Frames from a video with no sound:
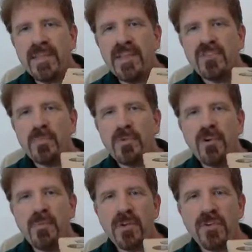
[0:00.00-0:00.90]
is a
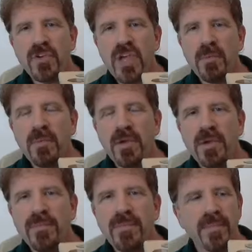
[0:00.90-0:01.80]
pyramidal shape.
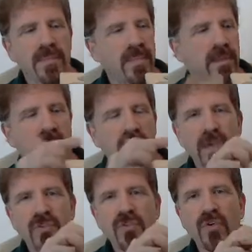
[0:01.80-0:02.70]
Okay?
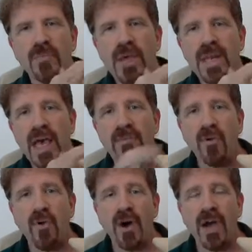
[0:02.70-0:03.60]
It's made out
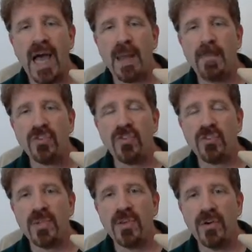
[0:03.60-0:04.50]
of orgone
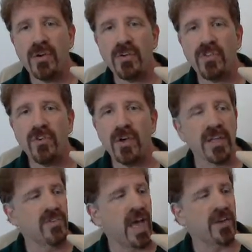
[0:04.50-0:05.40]
matrix material.
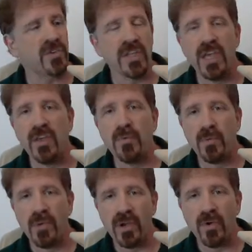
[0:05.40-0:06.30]
It's actually
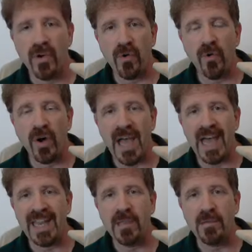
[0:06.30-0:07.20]
what we call an
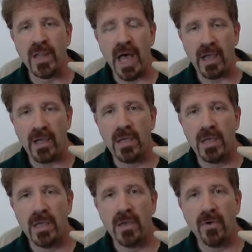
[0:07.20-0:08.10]
orgone E block,
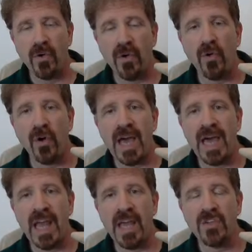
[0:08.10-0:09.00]
or an
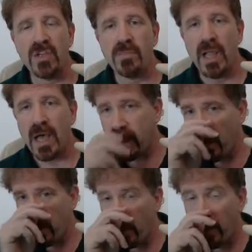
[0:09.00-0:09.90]
orgone energy block.
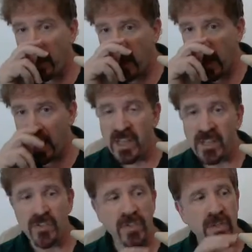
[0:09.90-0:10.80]
And
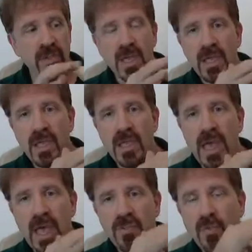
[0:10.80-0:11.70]
this
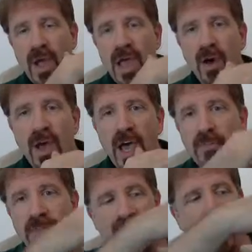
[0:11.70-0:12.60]
as well
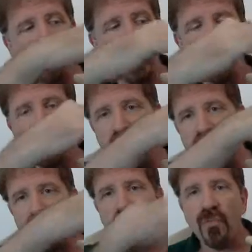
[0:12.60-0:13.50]
helps amplify
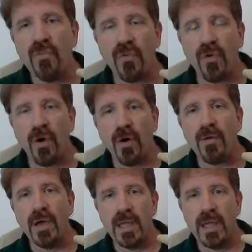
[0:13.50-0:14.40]
the overall